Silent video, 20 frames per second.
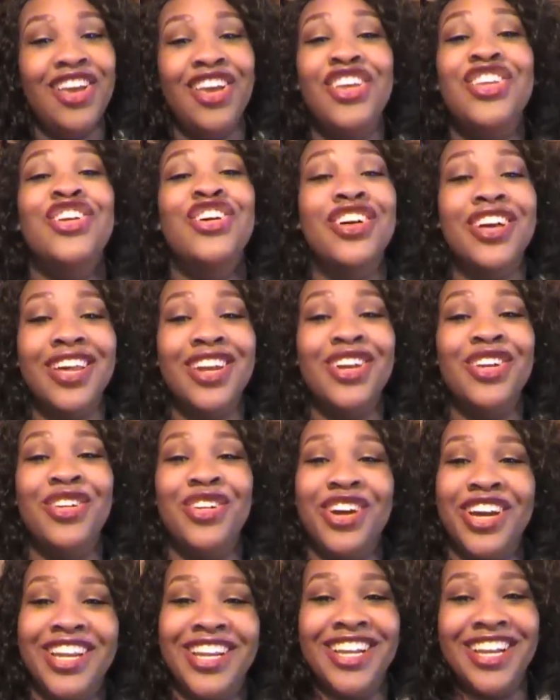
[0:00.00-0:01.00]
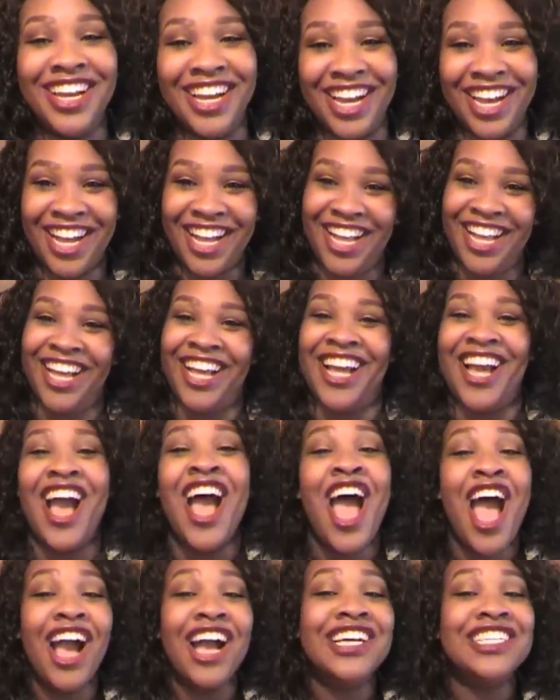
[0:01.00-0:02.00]
you'll get annoyed,
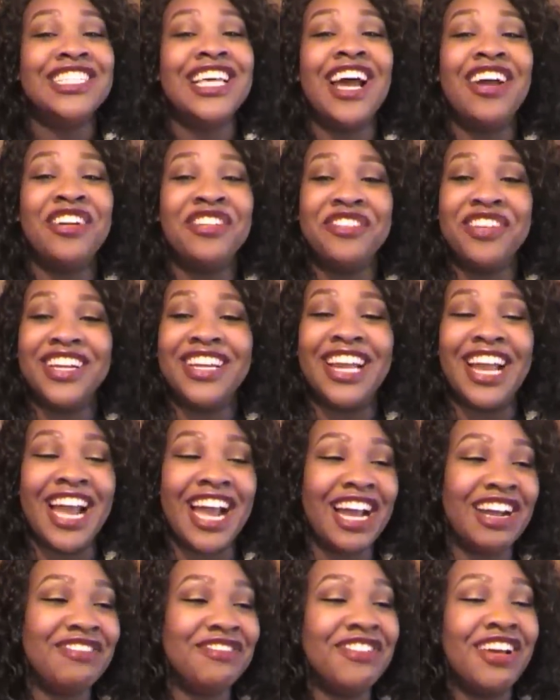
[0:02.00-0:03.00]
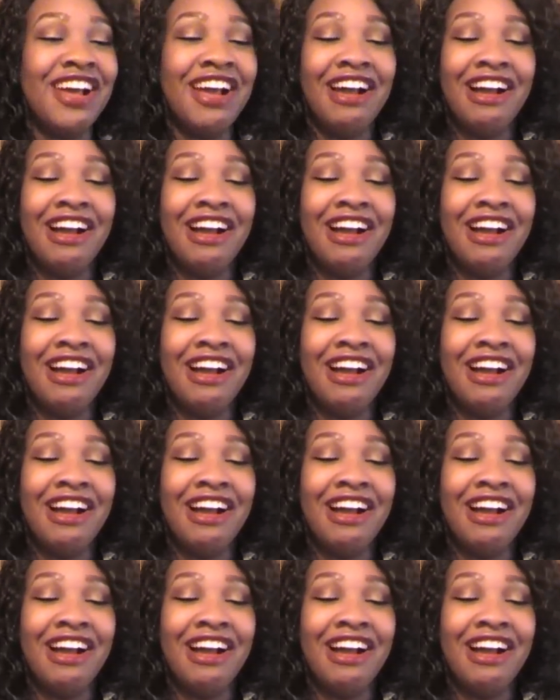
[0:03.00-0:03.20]
because I already have.